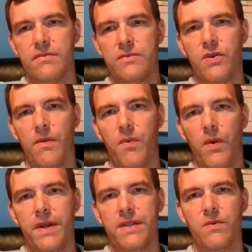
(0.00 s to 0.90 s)
to a
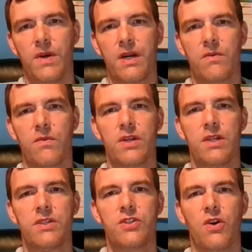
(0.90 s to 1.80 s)
point to where we're
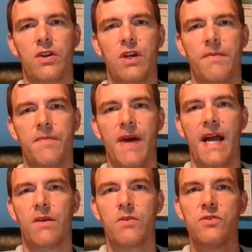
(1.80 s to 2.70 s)
going to start coming
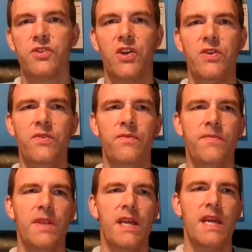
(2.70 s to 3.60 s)
back real soon.
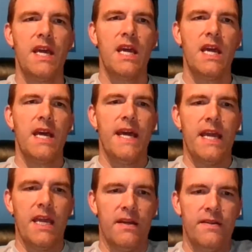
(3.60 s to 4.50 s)

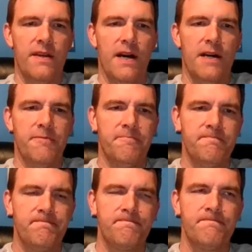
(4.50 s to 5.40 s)
And I'll
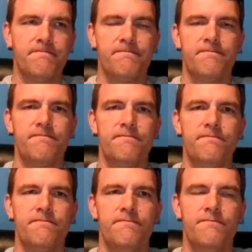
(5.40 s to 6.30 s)

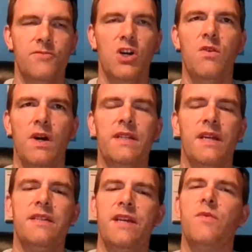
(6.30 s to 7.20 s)

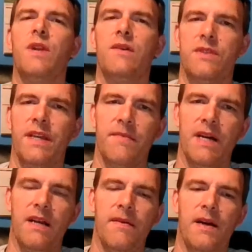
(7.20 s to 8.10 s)
tell you what I was thinking
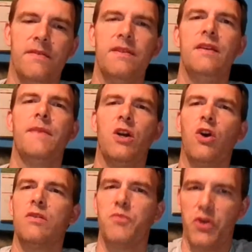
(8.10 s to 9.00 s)
about. I was thinking about
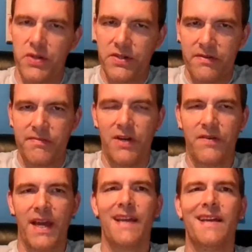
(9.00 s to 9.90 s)
Garth Brooks.
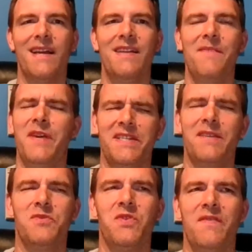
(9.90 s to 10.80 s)
Okay, and that may
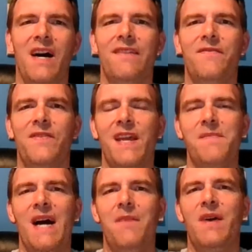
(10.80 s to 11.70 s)
seem sort of odd to think
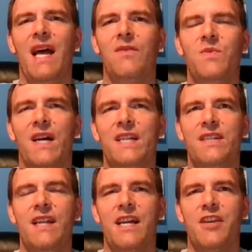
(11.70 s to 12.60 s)
about, but I was watching
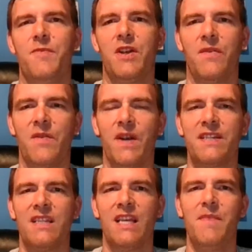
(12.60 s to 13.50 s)
a documentary
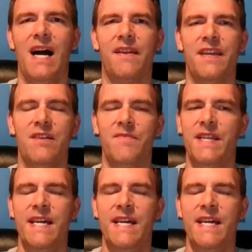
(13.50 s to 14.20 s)
recently about him and